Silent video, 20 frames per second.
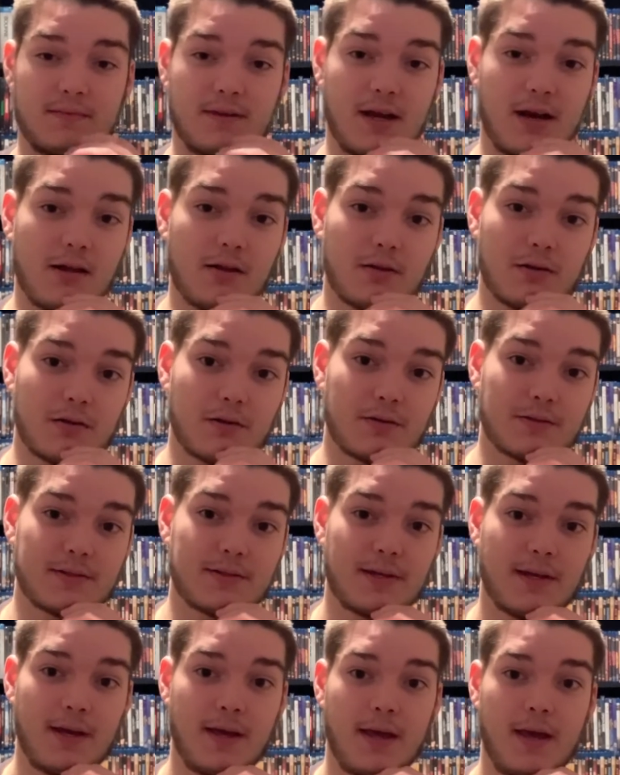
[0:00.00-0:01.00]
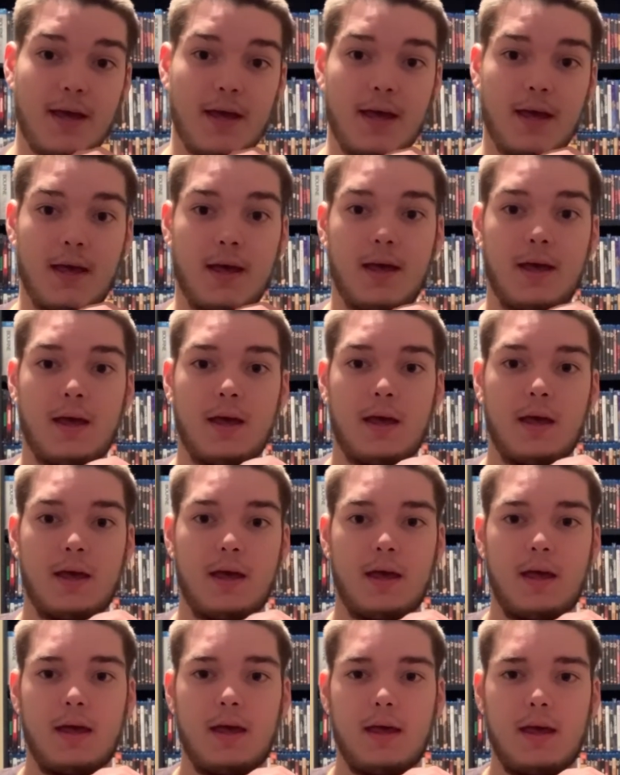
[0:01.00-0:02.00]
dollars.
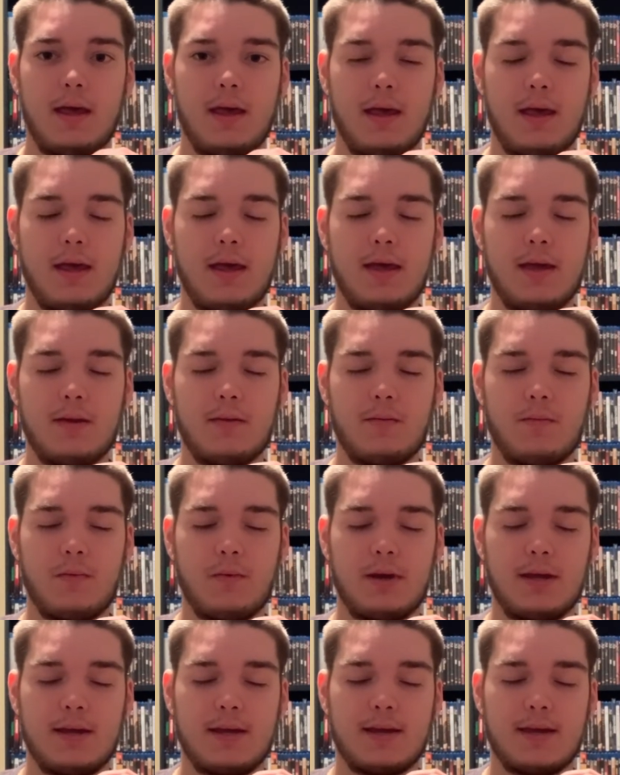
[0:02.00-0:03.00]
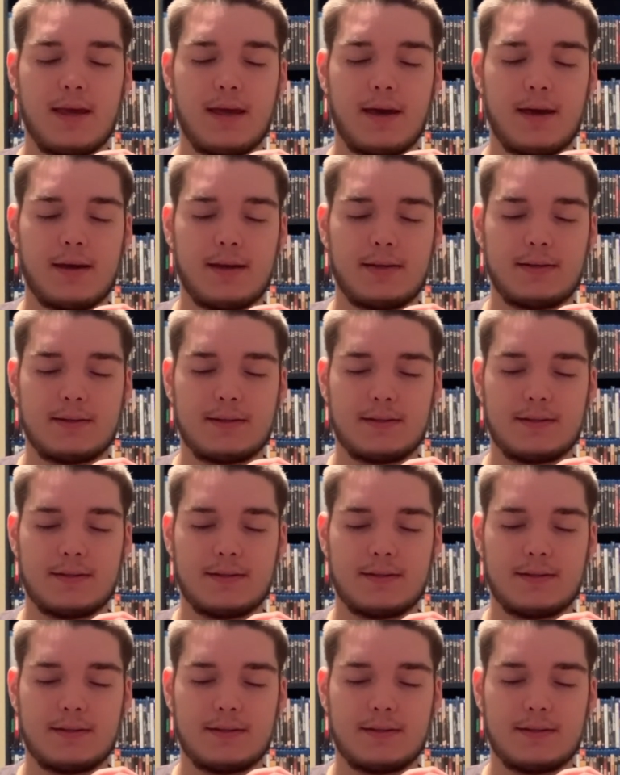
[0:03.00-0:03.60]
And we get